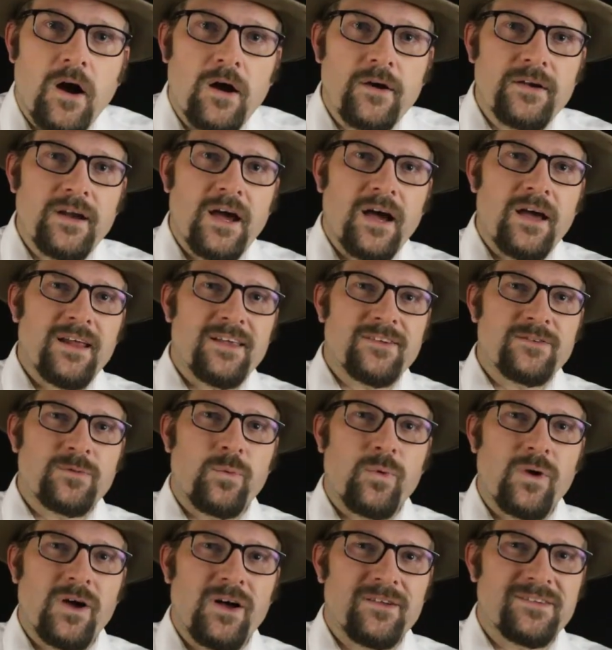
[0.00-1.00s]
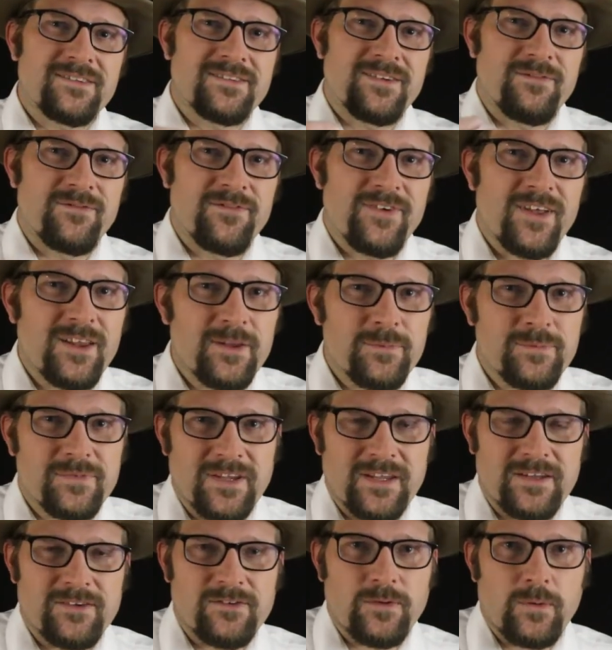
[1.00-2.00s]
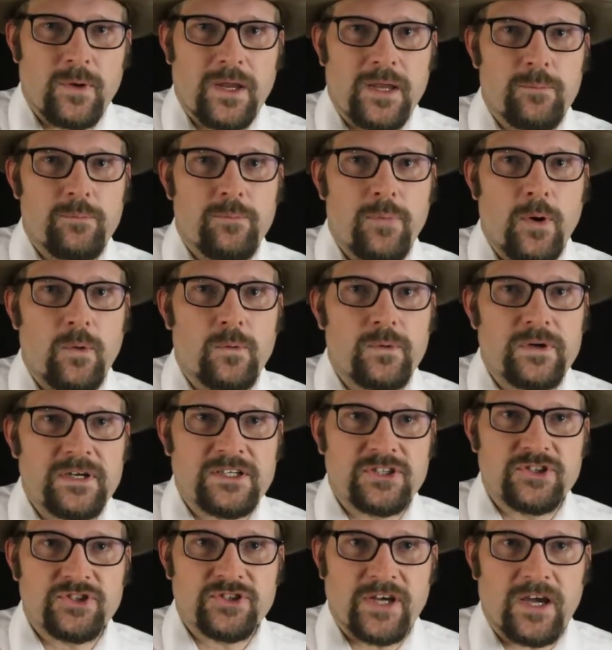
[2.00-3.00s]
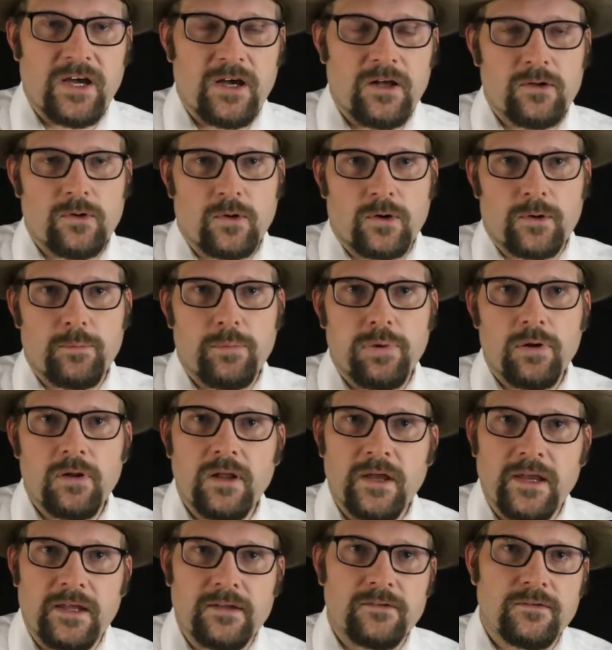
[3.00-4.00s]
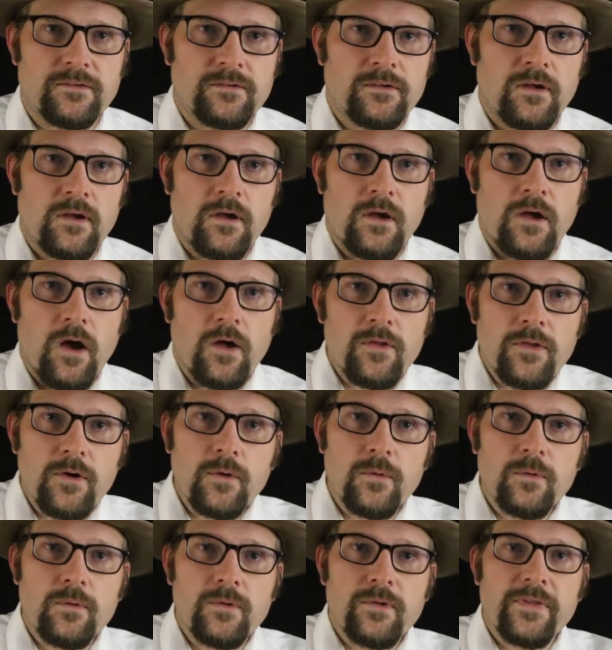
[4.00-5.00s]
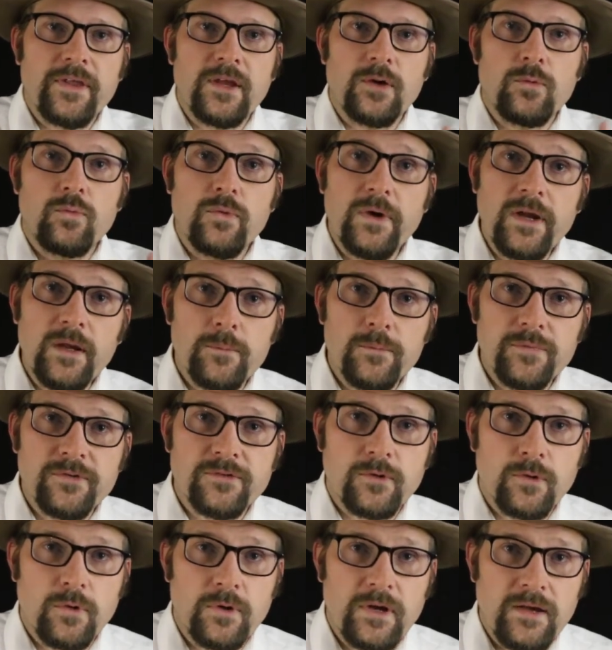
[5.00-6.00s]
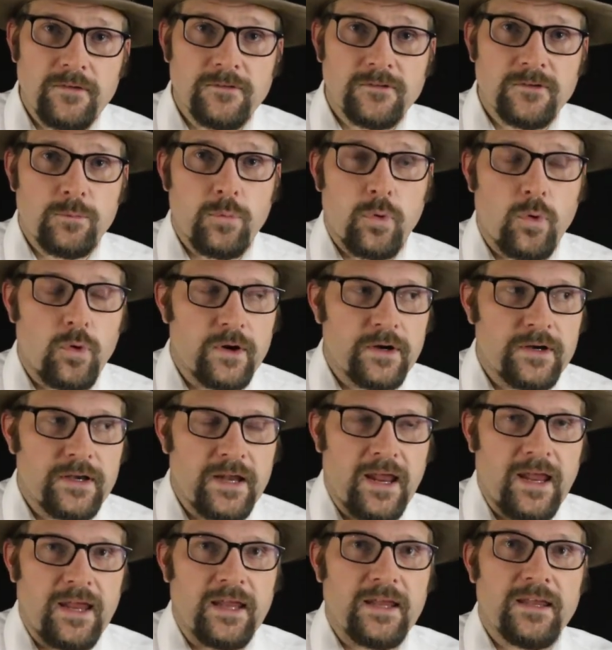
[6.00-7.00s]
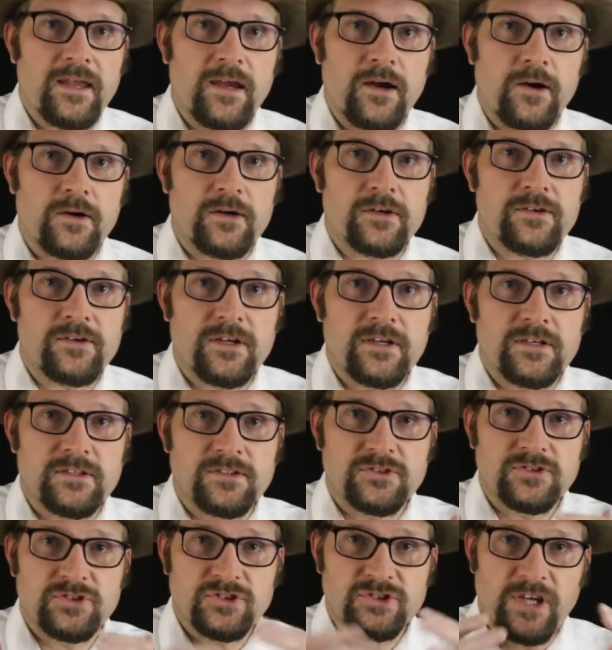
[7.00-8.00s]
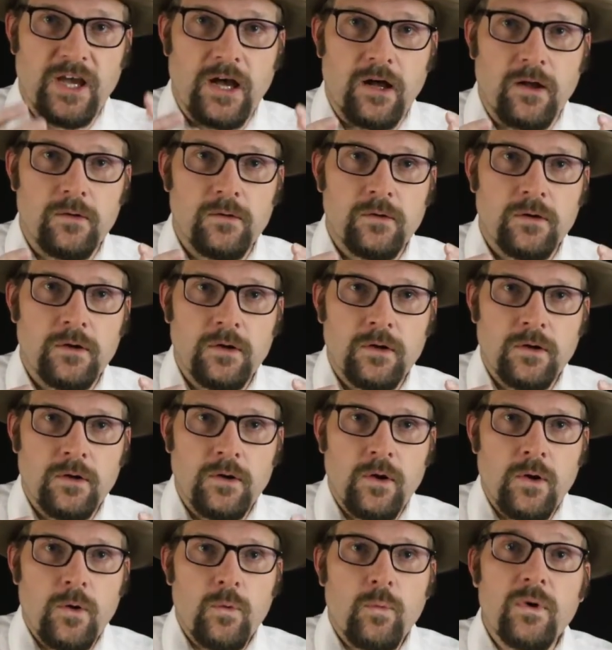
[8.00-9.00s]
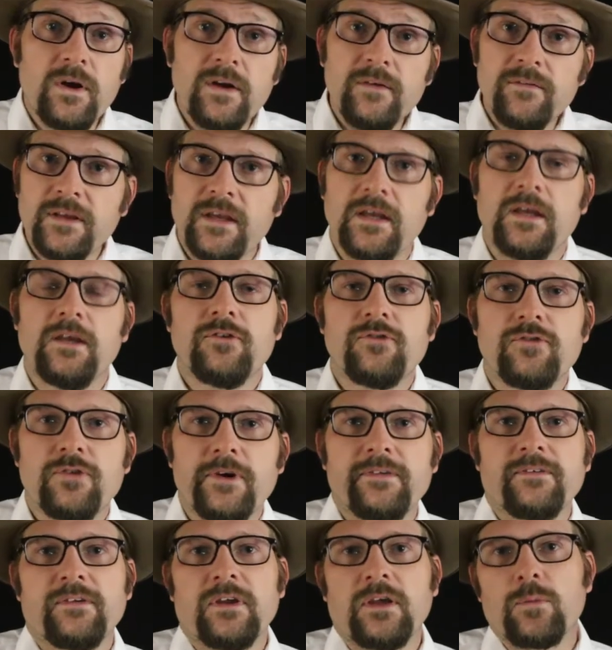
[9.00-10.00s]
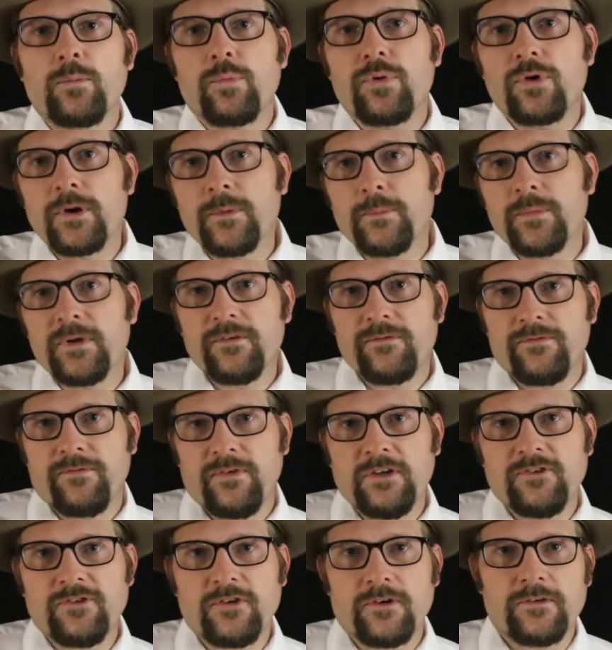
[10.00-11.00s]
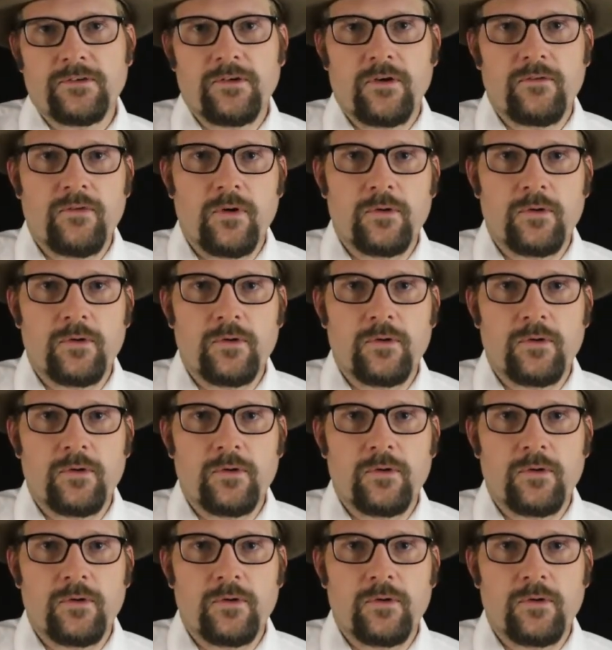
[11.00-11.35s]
are not as well developed into a bony shell or plates, although the ribs could have supported a keratin shell. One of the interesting primitive features of